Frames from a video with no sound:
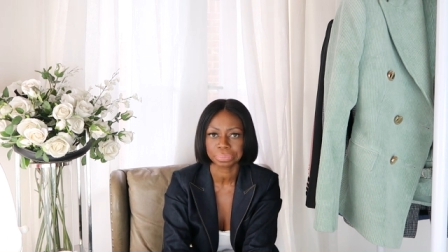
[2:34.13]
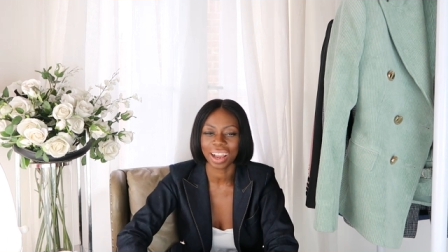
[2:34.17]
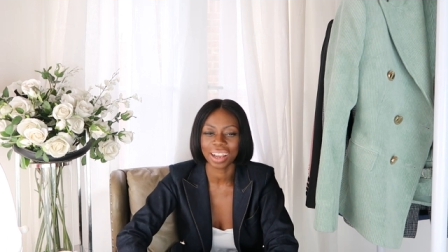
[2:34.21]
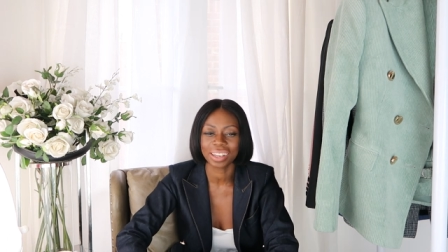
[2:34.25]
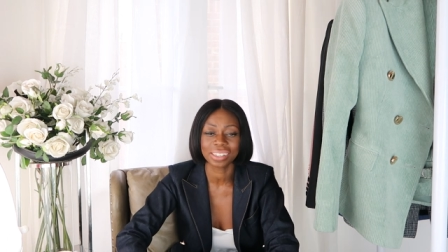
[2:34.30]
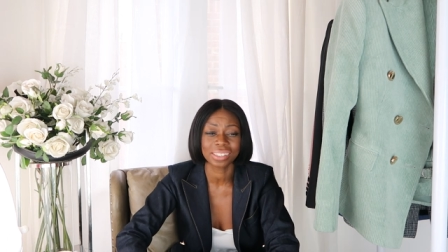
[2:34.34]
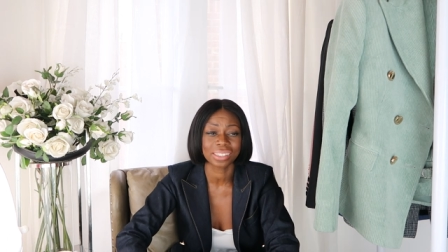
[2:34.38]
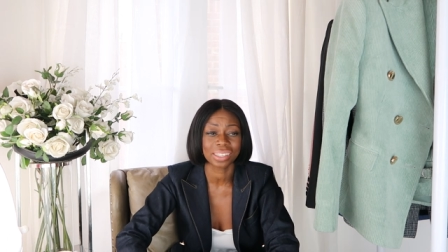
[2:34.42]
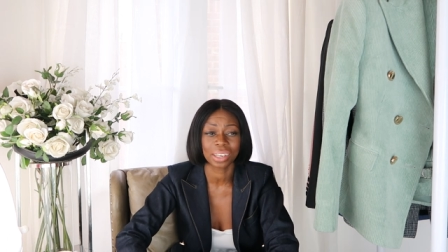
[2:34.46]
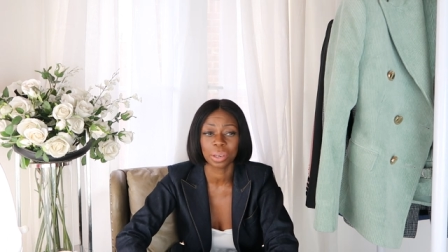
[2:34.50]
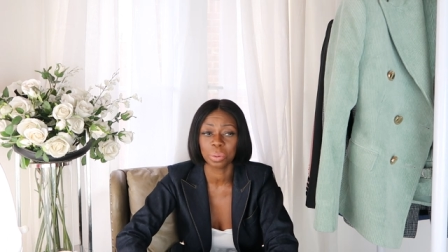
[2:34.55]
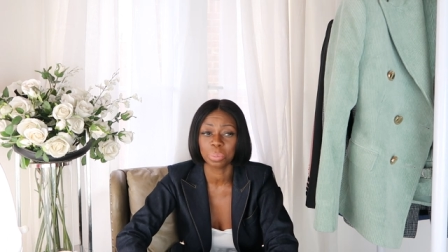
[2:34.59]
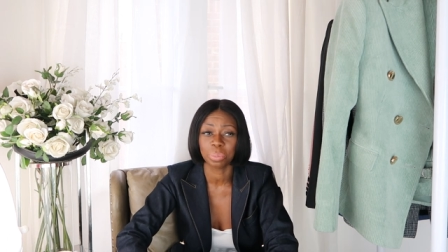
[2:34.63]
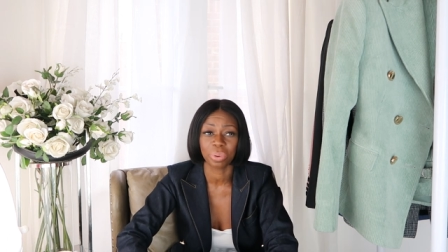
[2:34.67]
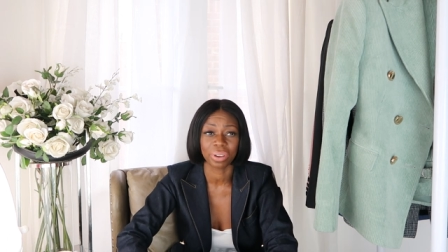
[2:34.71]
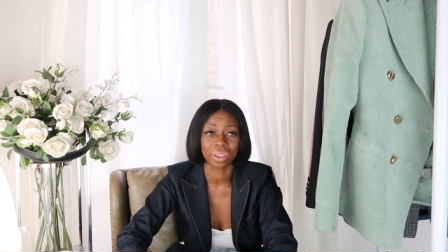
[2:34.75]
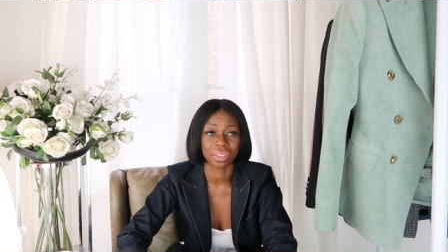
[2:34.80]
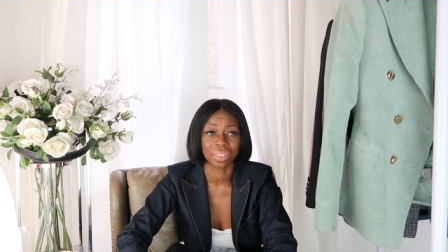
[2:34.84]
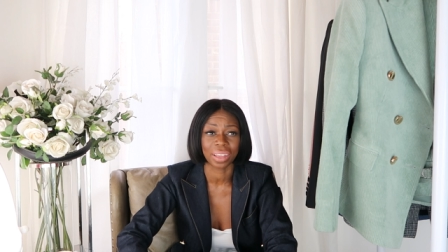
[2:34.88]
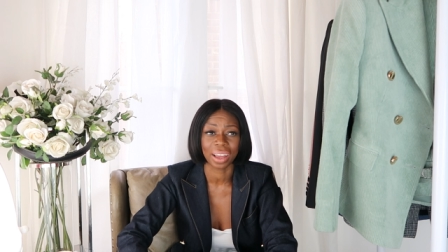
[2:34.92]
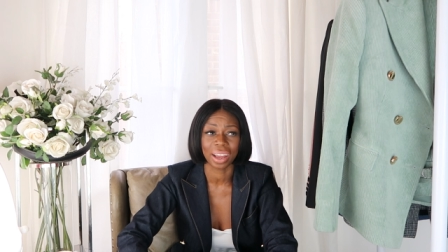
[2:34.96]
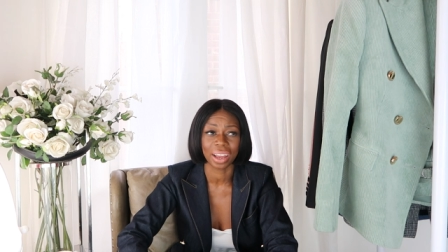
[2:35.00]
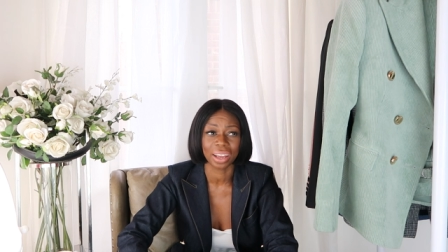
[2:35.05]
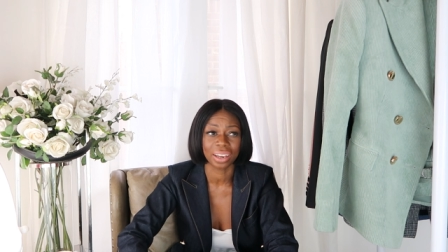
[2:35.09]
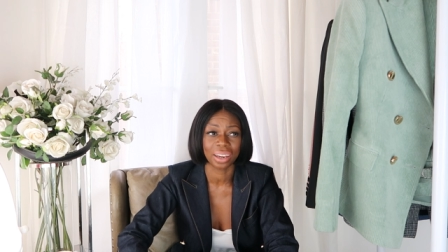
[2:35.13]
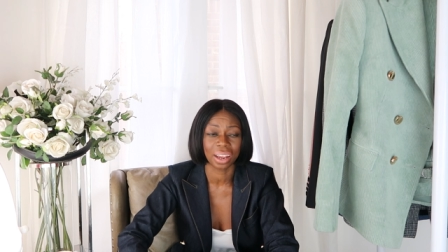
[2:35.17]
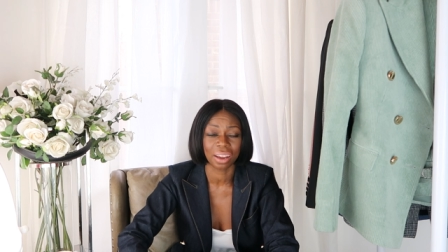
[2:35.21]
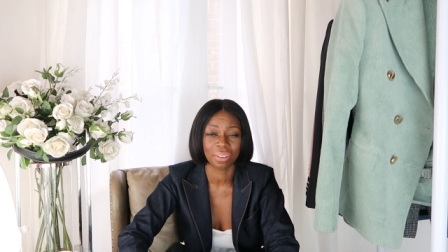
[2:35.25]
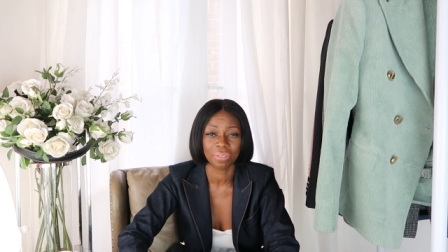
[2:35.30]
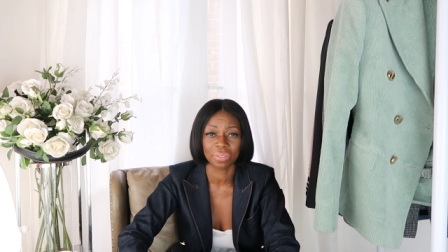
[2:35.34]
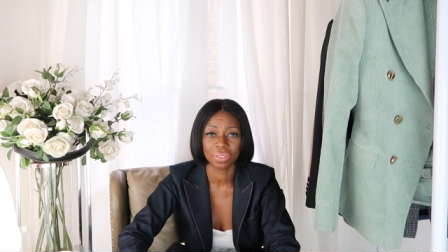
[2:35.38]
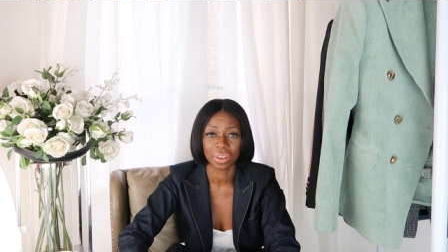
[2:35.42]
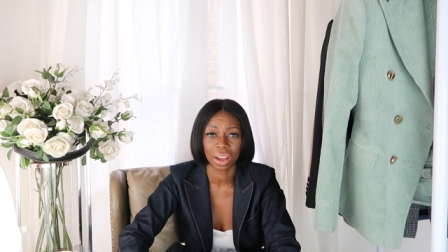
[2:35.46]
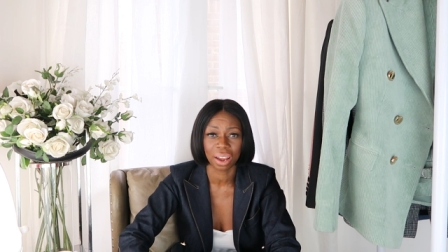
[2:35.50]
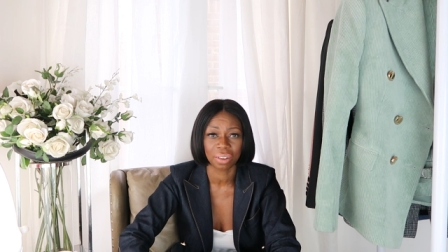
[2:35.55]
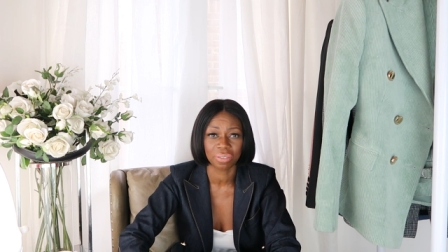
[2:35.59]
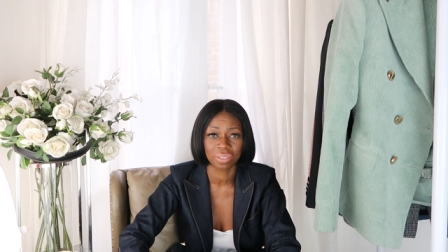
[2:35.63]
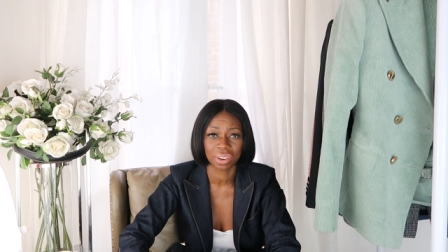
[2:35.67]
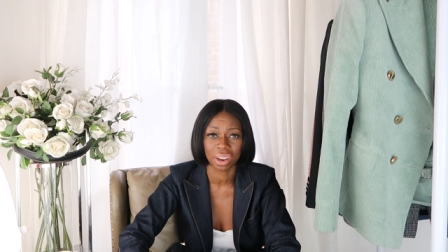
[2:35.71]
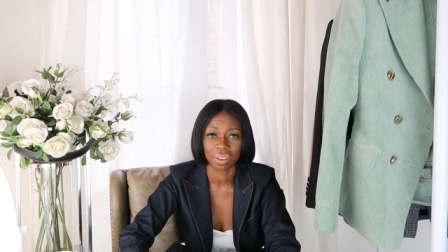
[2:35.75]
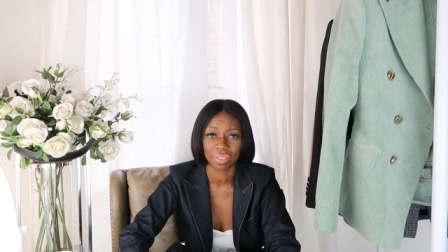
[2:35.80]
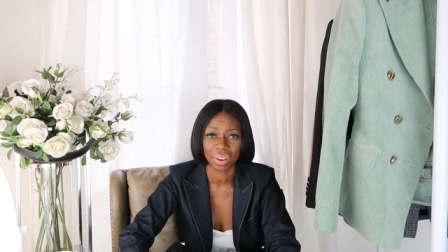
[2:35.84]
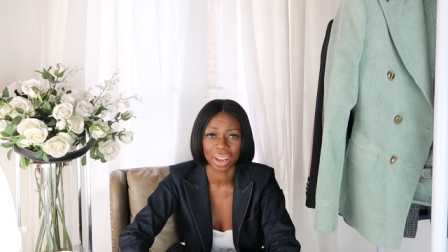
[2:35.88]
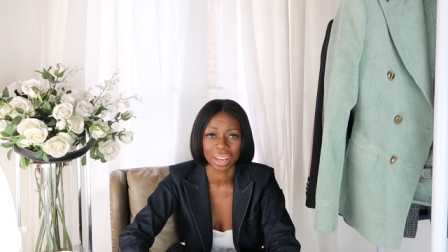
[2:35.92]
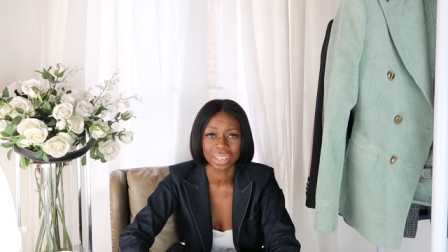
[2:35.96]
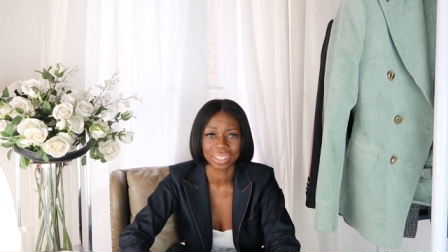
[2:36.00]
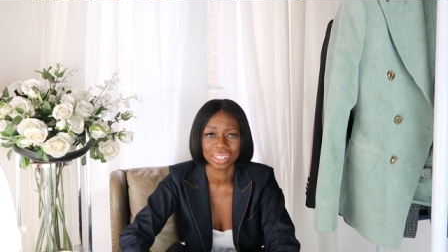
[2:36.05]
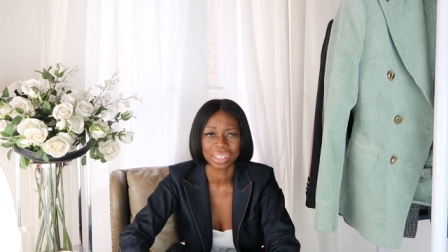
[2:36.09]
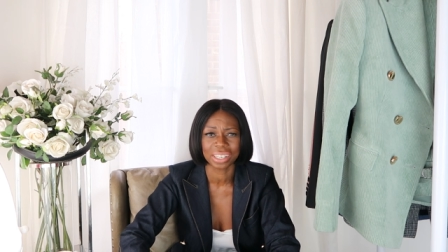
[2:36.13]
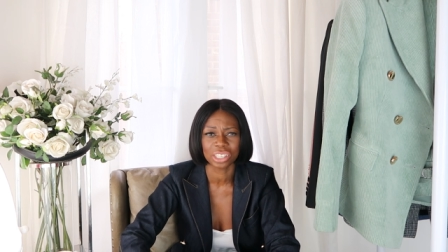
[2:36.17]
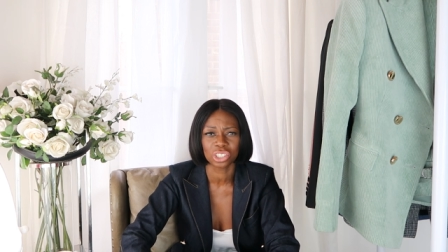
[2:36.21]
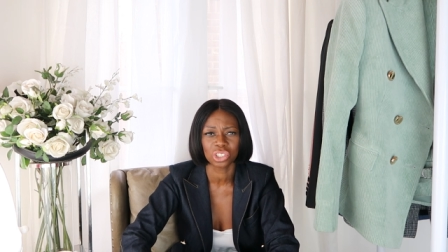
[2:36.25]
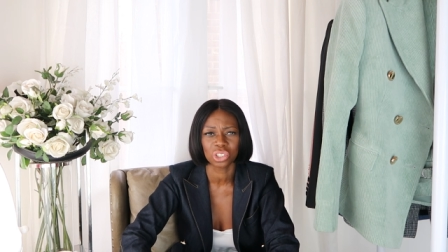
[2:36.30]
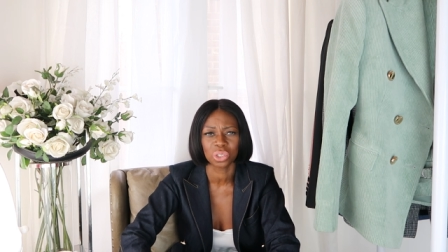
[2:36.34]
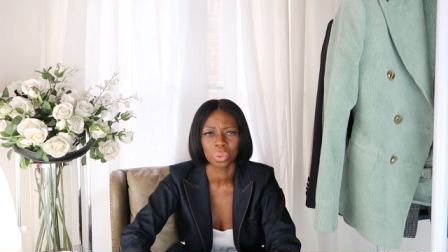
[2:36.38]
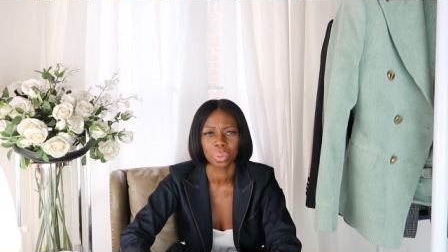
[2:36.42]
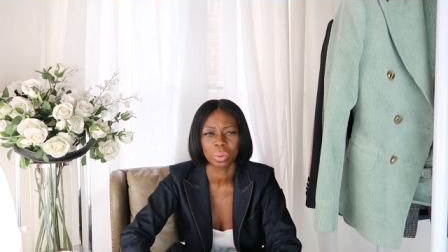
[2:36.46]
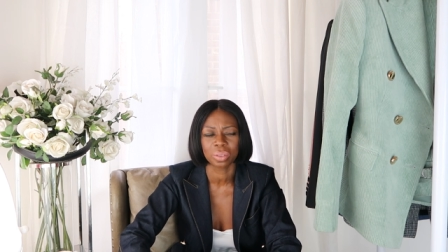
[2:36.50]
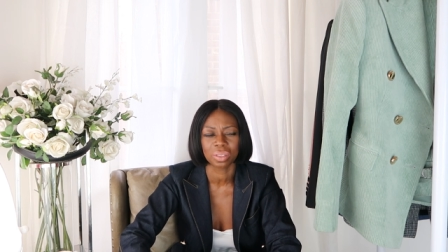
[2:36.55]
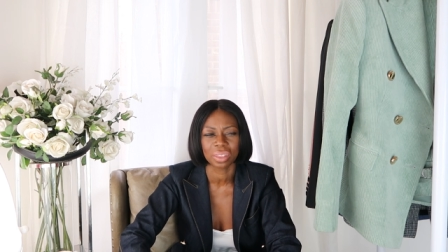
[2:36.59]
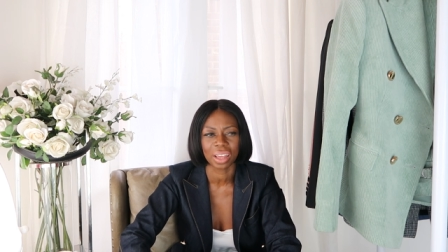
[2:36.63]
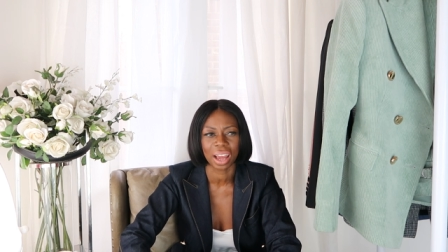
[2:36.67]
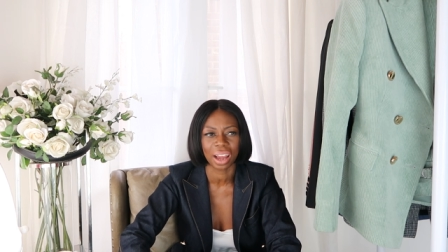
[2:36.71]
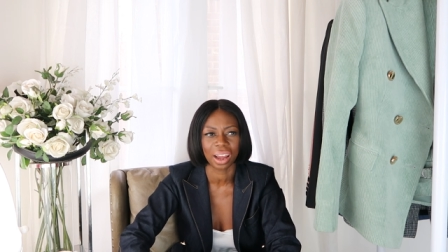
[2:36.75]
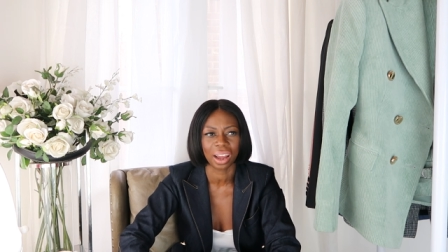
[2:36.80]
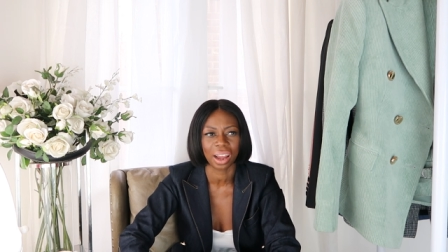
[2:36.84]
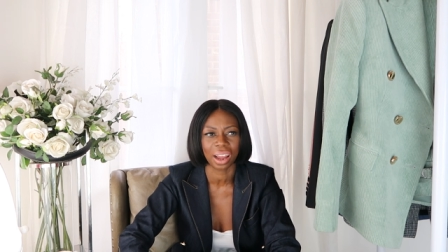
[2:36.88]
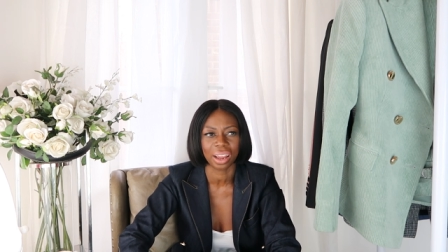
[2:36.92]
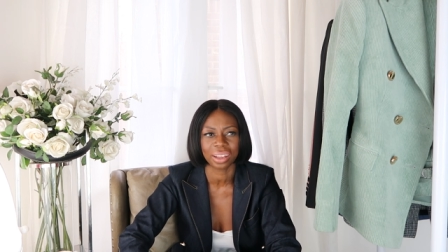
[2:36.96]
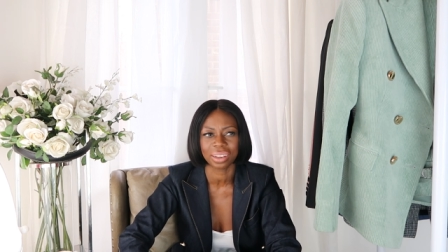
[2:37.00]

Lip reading: I celebrate that, and I've never had an issue with that.